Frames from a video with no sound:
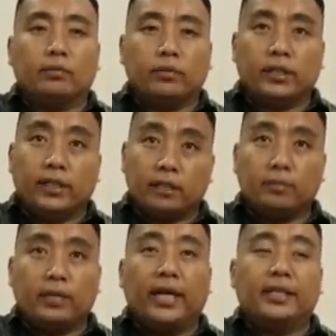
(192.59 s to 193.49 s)
We were little
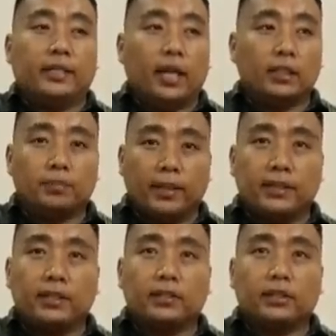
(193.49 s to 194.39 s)
behind the other
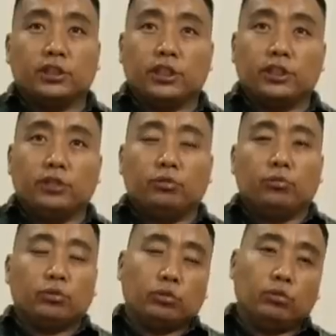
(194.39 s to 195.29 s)
party, the JDU
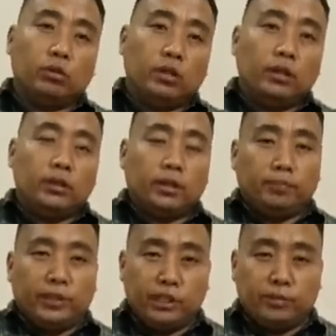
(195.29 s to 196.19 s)
also,
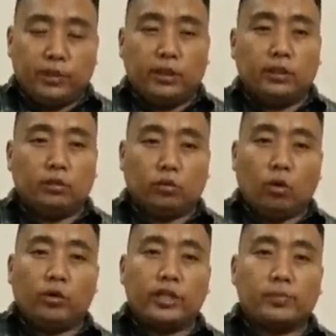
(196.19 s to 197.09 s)
the BJP, the
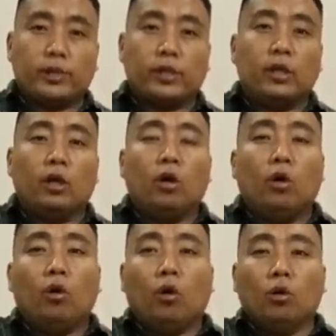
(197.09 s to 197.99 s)
Congress, where
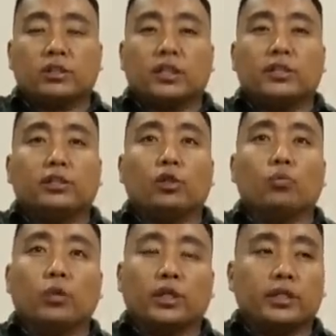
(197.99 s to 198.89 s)
all started their
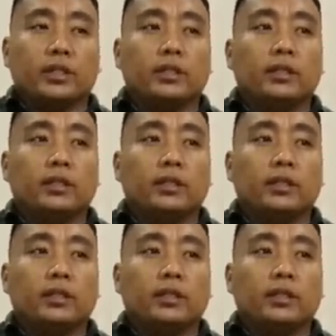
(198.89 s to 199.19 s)
work.